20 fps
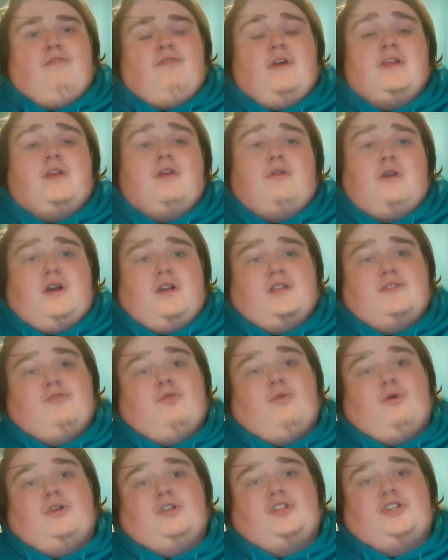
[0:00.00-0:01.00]
thank you guys
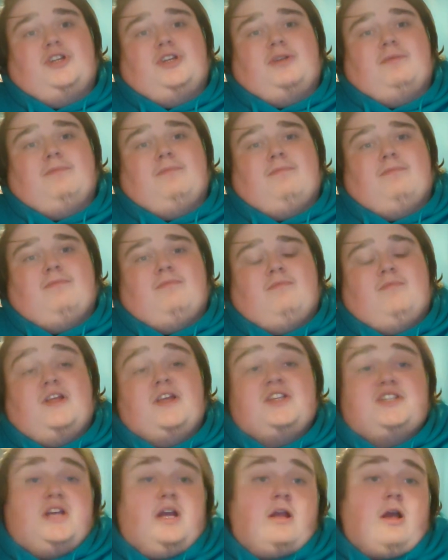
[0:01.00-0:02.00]
for watching.
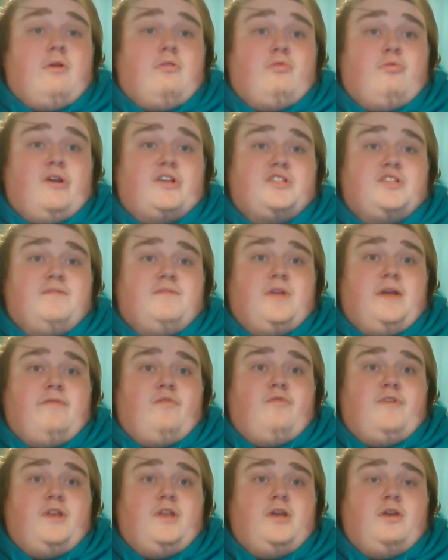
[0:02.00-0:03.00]
Please check out the rest of the
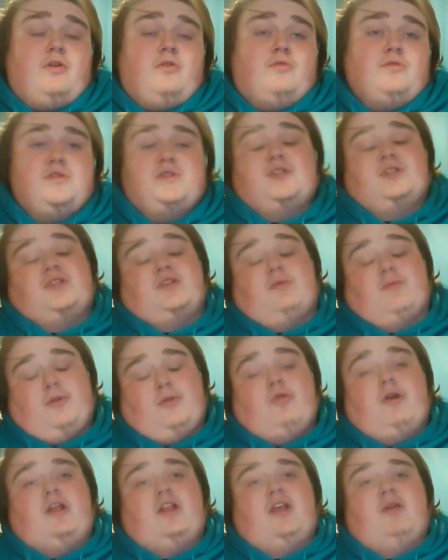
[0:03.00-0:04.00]
other videos. I would
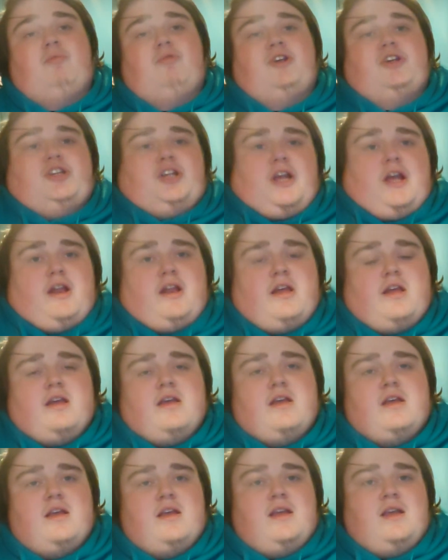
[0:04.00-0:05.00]
greatly appreciate it.
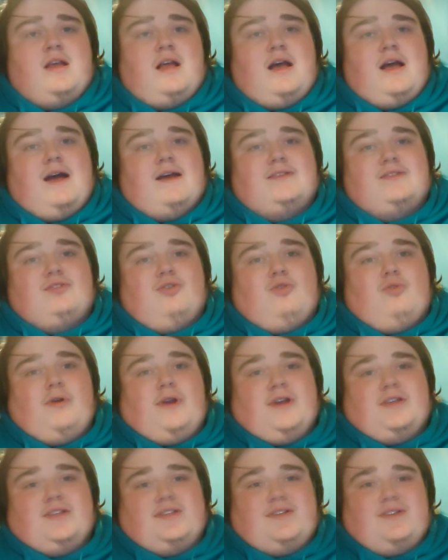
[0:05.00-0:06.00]
As
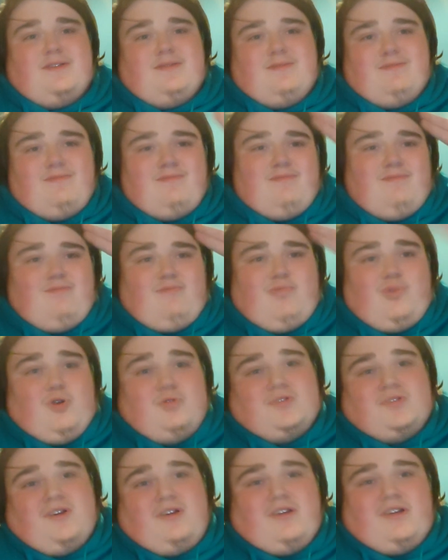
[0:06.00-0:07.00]
always,
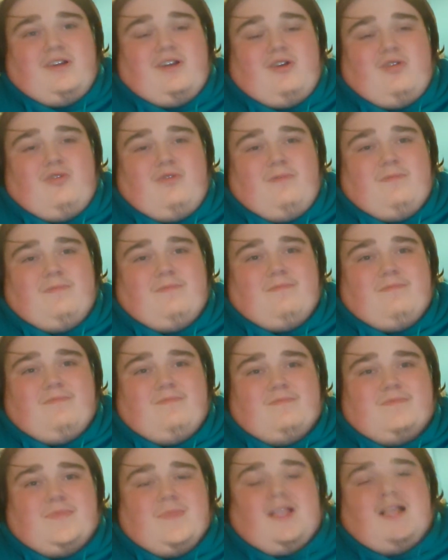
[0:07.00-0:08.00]
bro's gotta go,
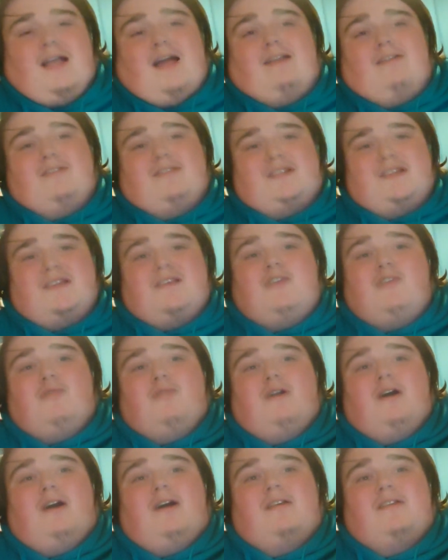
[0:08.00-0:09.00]
and I'll see
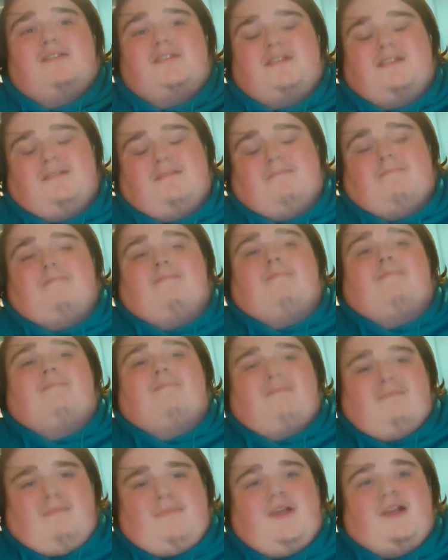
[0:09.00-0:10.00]
you guys
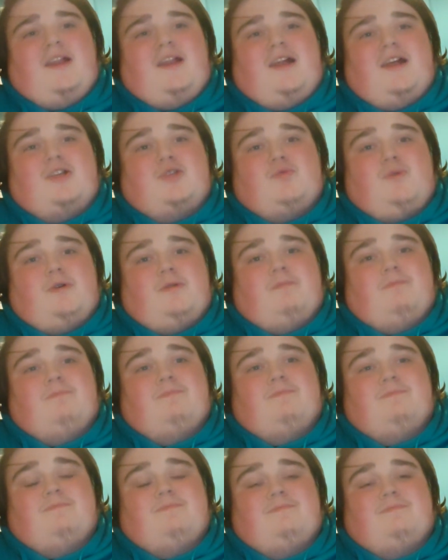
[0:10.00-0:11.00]
in the next one.
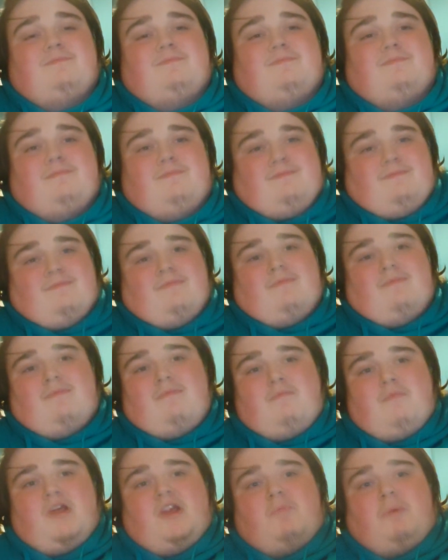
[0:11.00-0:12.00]

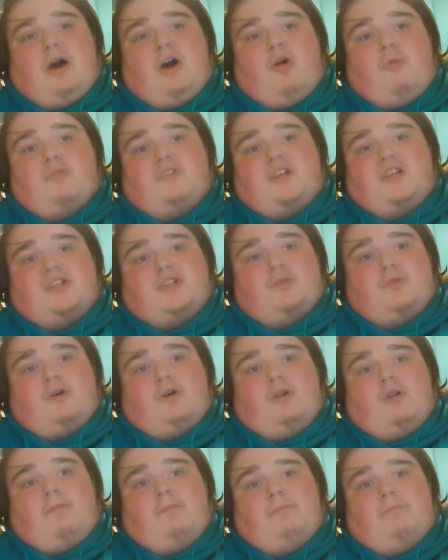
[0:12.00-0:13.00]
May the power protect you
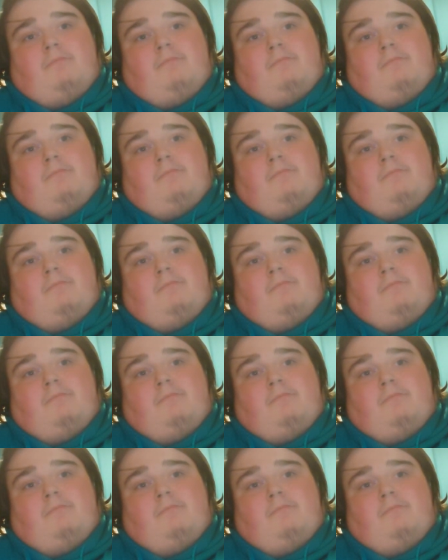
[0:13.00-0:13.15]
all.